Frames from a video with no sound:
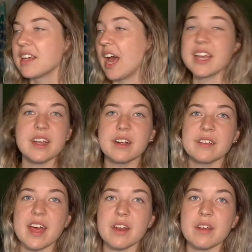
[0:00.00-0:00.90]
I hear
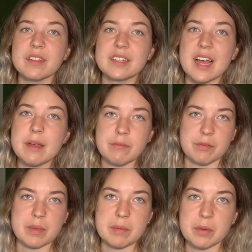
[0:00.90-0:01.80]
that all the time
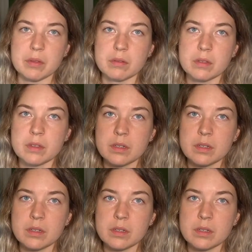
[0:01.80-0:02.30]
from people.